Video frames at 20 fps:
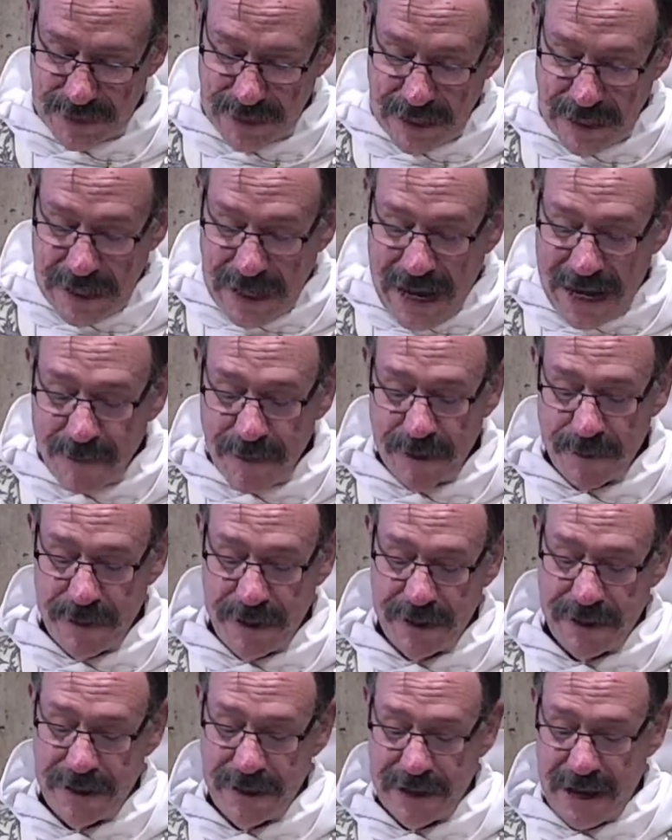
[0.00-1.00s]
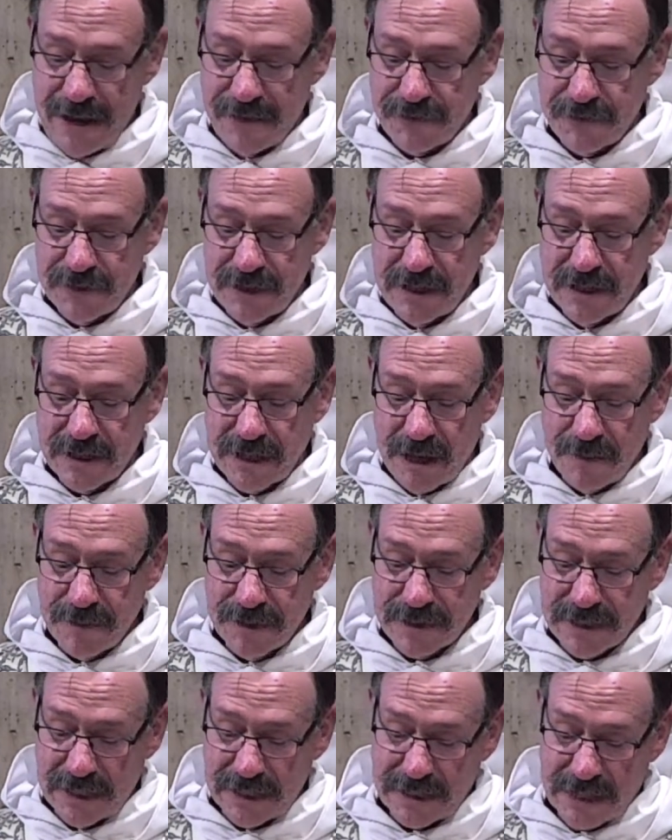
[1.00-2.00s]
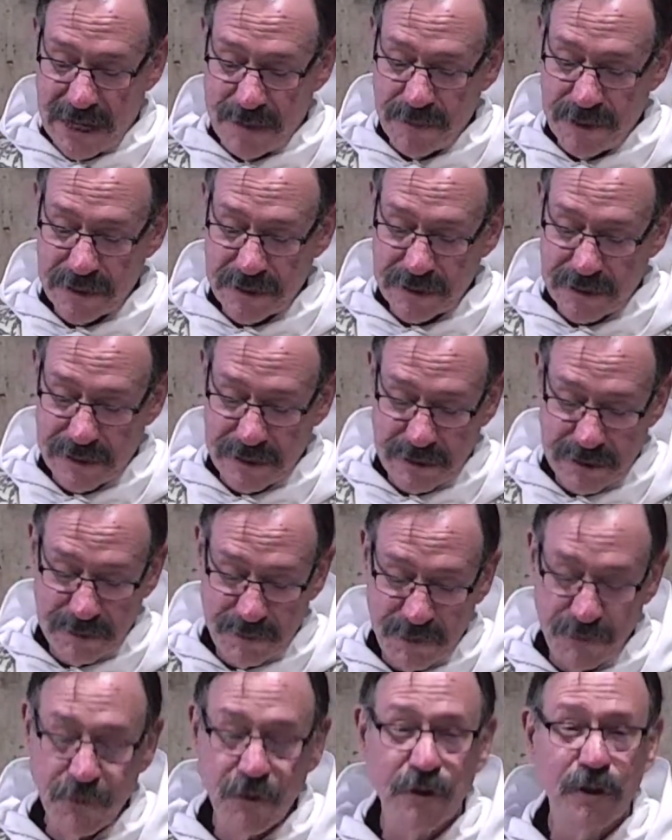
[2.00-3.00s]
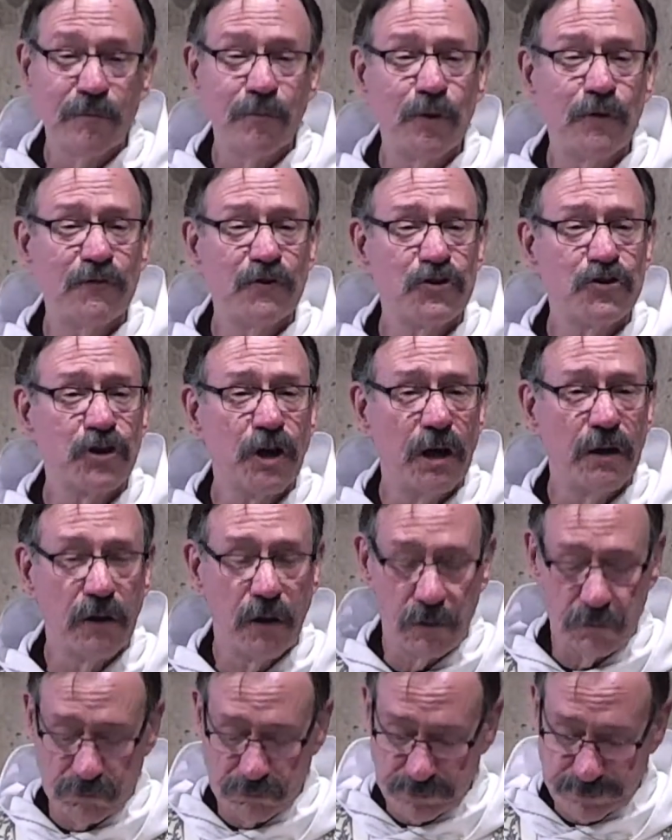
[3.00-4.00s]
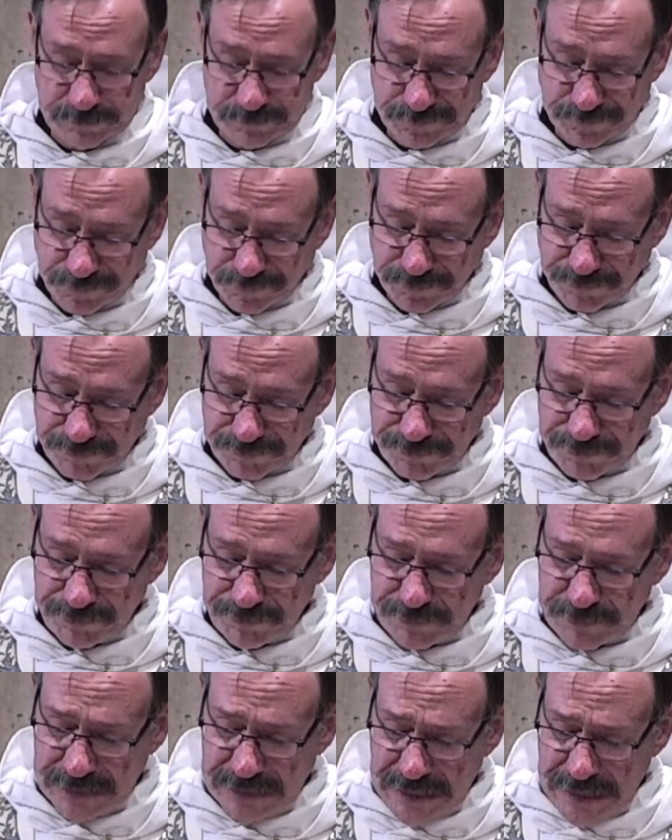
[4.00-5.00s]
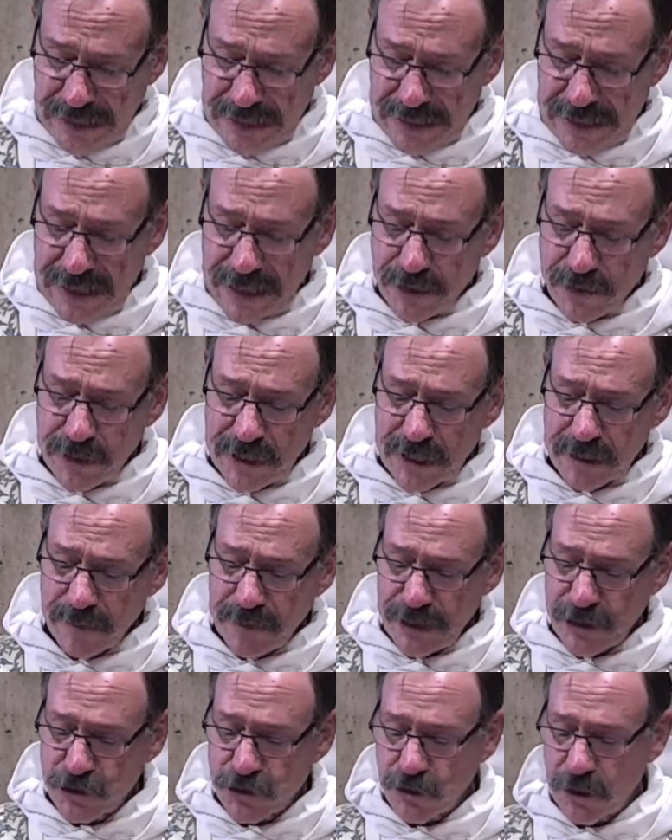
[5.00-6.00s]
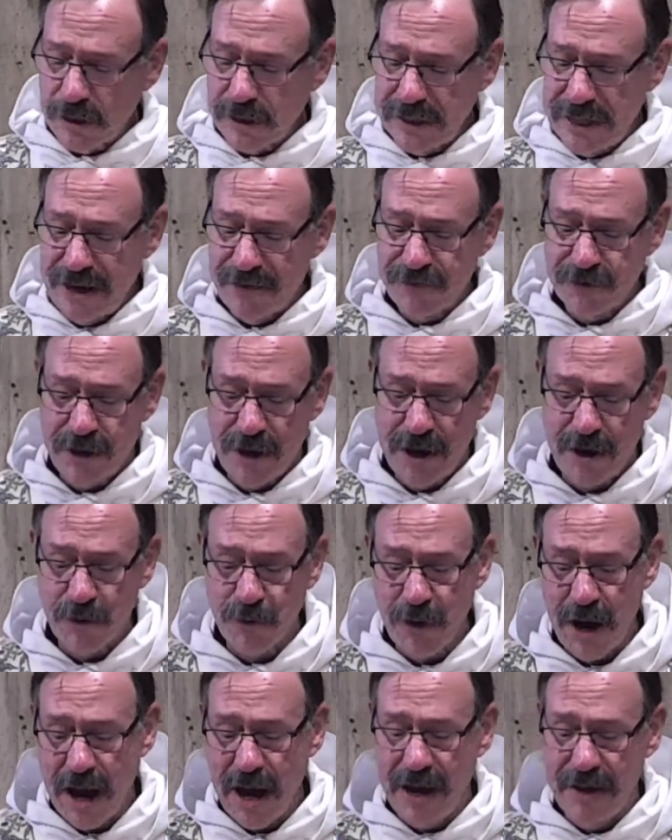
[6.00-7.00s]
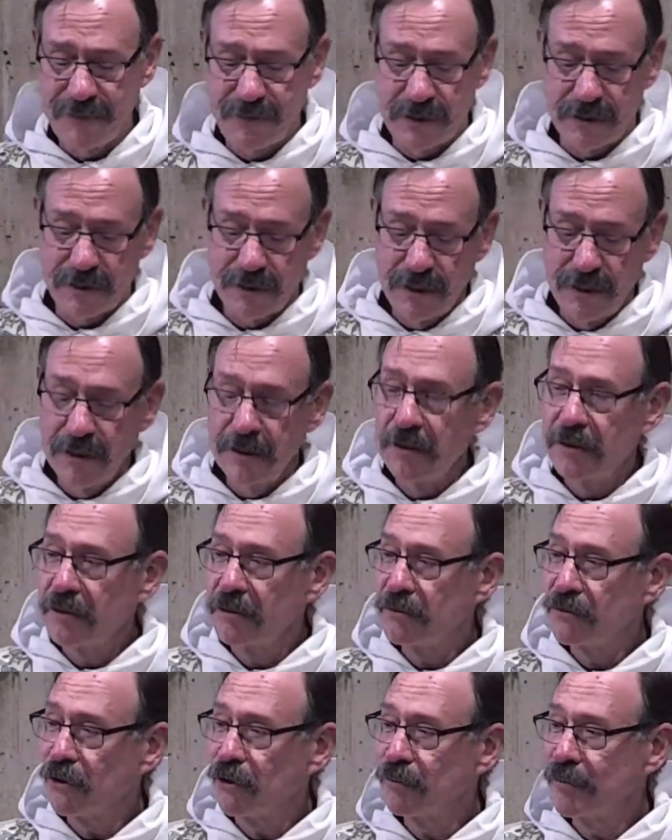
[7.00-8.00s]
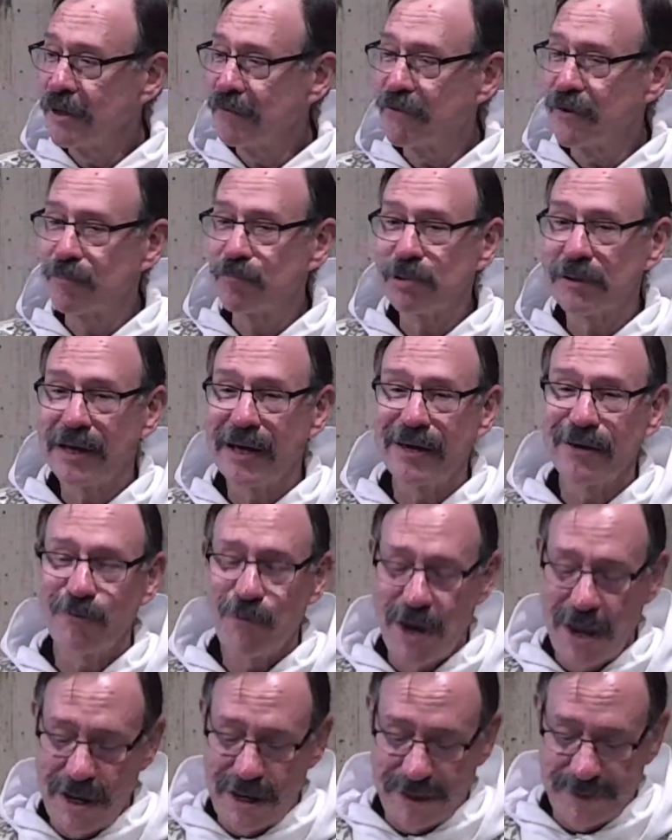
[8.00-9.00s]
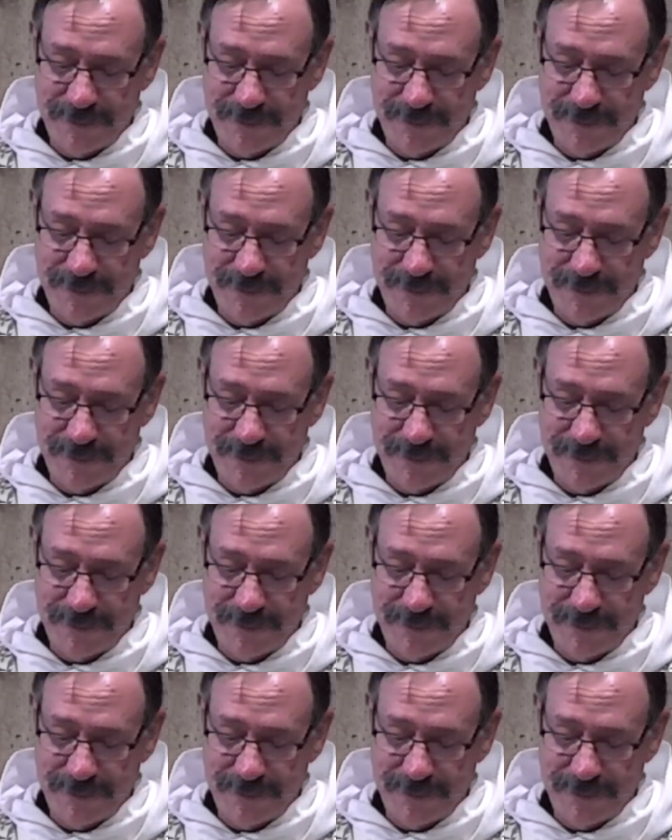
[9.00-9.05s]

I met Mary after they had come to St. Thomas and before the move to Shawano. They greeted me shortly after I arrived and told me of their planned wedding.